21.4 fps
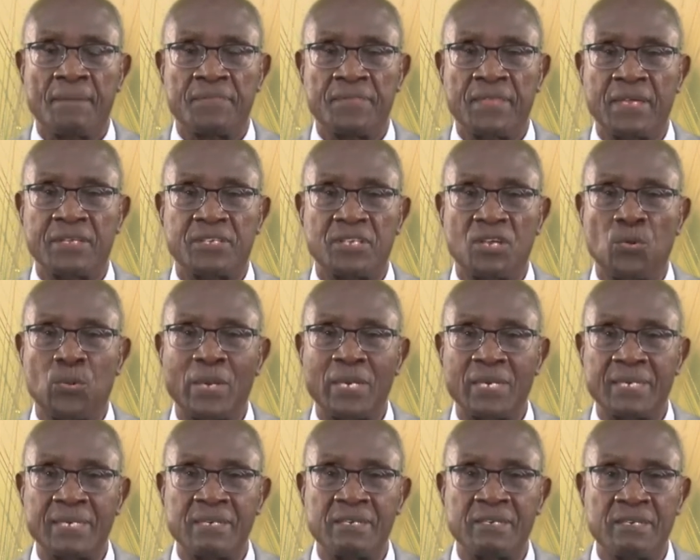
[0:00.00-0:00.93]
that you
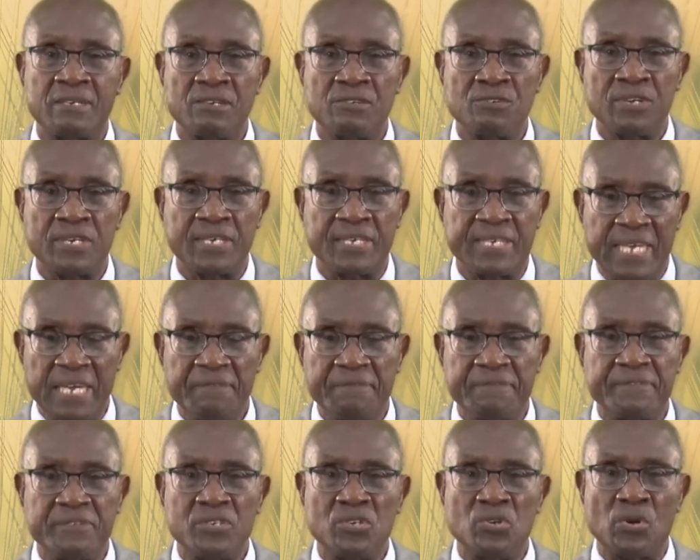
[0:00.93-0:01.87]
will
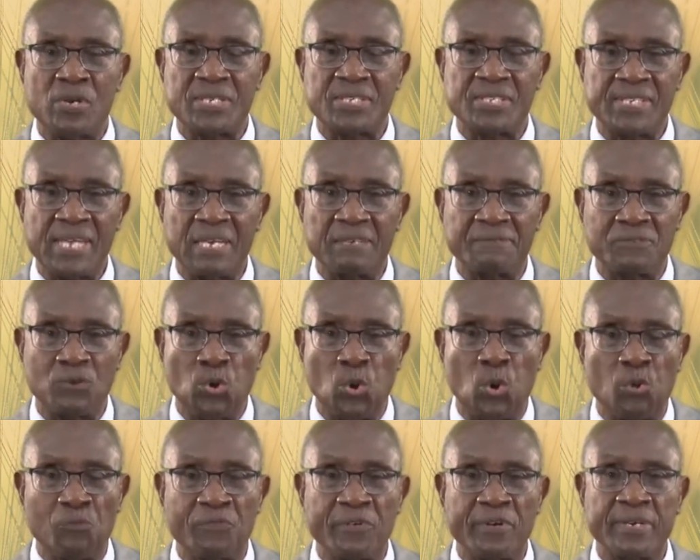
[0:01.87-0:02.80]
give yourself
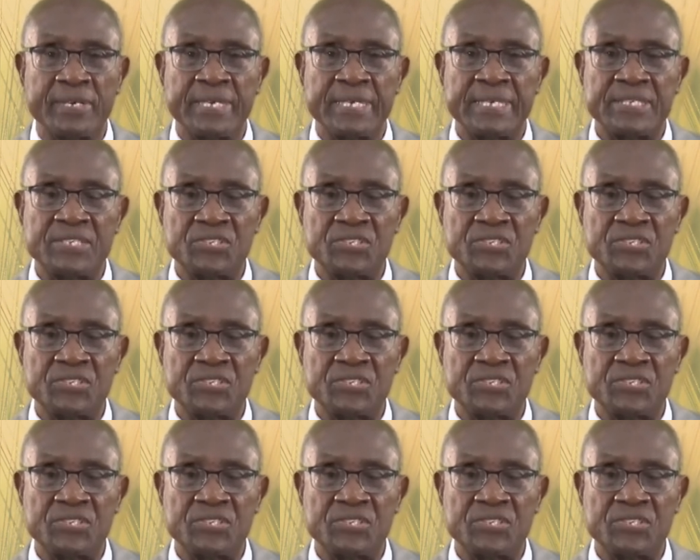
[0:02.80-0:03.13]
over